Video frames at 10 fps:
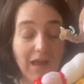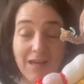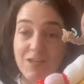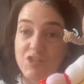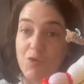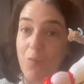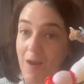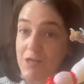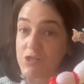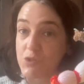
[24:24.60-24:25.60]
she
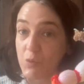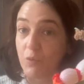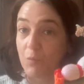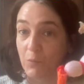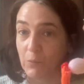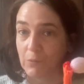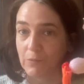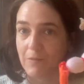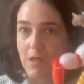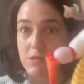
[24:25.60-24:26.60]
went to the
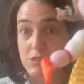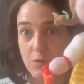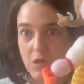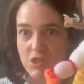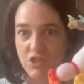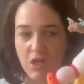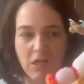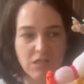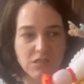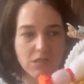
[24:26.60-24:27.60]
ball. So here she
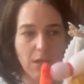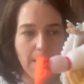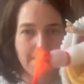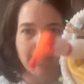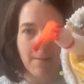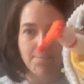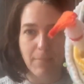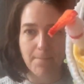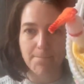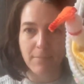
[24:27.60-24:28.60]
is.
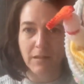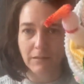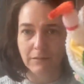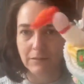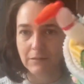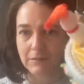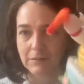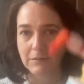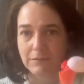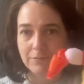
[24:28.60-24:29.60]

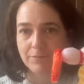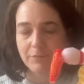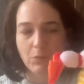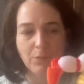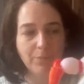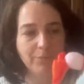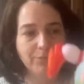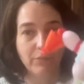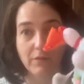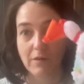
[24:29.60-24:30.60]
Oh,
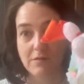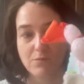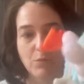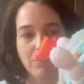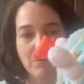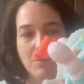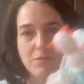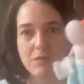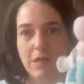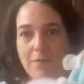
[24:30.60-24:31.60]
that didn't work very well,
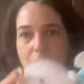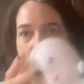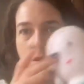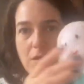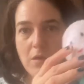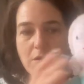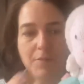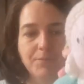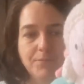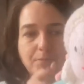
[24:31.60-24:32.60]
did it?
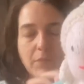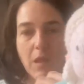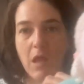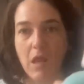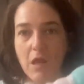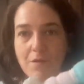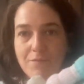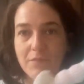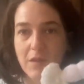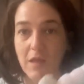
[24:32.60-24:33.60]
Here
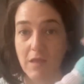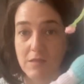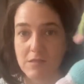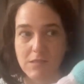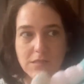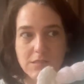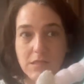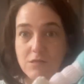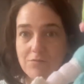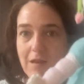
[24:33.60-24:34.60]
is
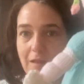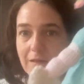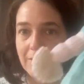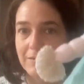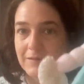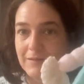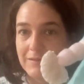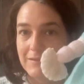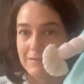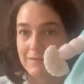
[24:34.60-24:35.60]
Cinderella
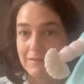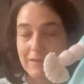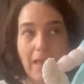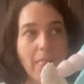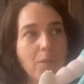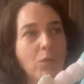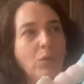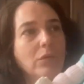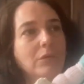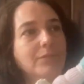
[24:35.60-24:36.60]
at the
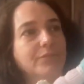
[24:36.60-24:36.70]
ball.